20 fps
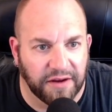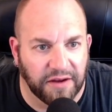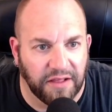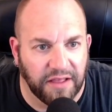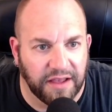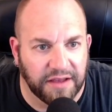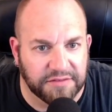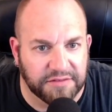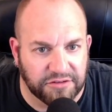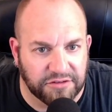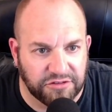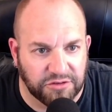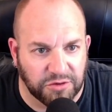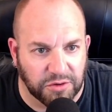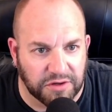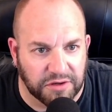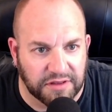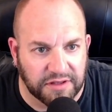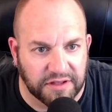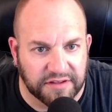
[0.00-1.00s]
I'll have to
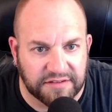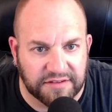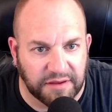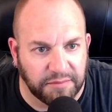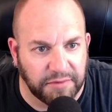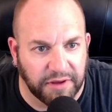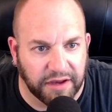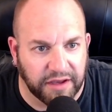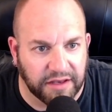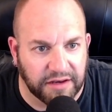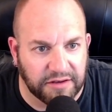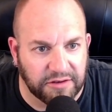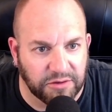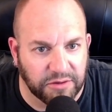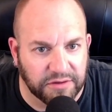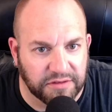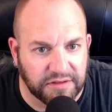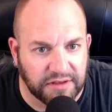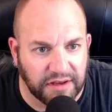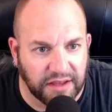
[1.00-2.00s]
shorten this. I'm not going to
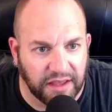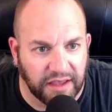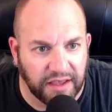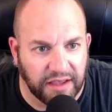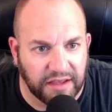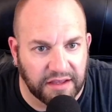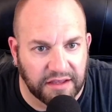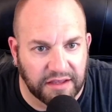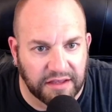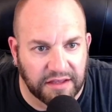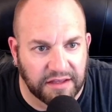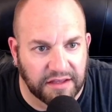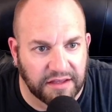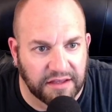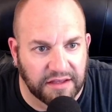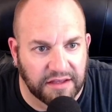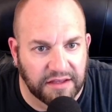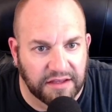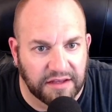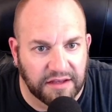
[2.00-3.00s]
do it today.
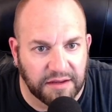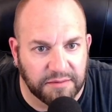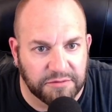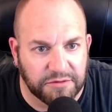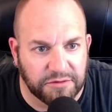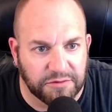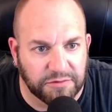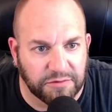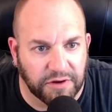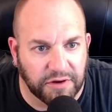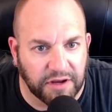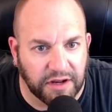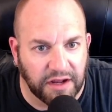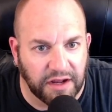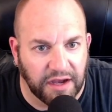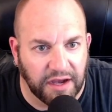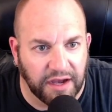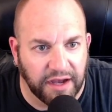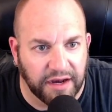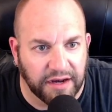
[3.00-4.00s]
I'm too freaking
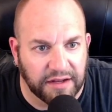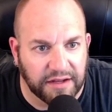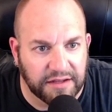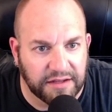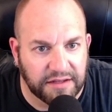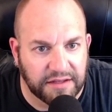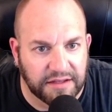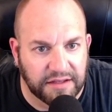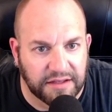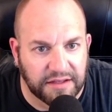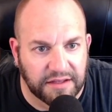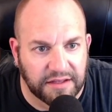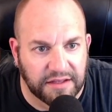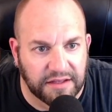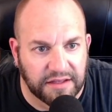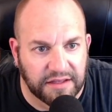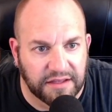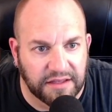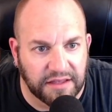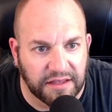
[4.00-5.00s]
hot.
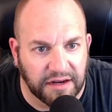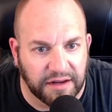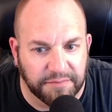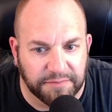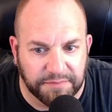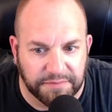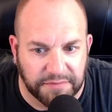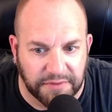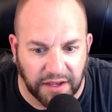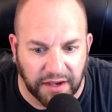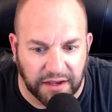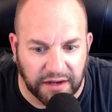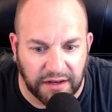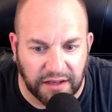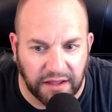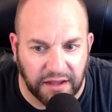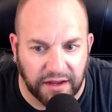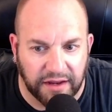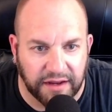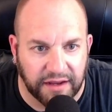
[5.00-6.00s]
And I'm not going
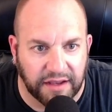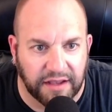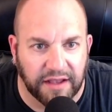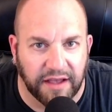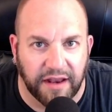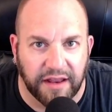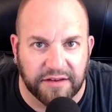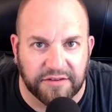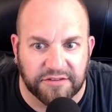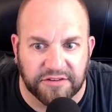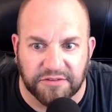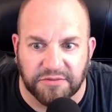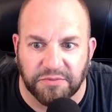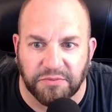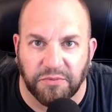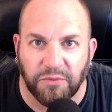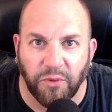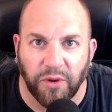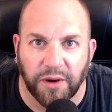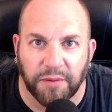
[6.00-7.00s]
to lie, I kind of just
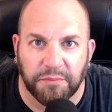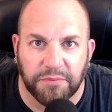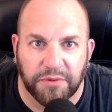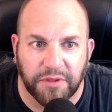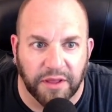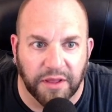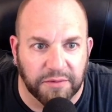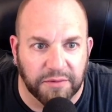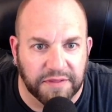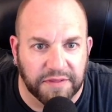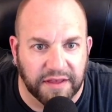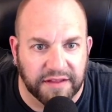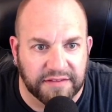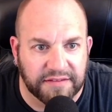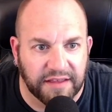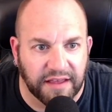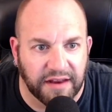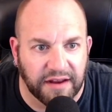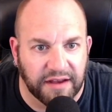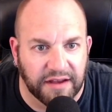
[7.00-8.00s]
want to play with the
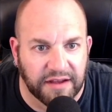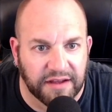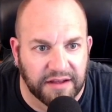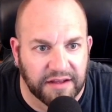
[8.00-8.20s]
antenna.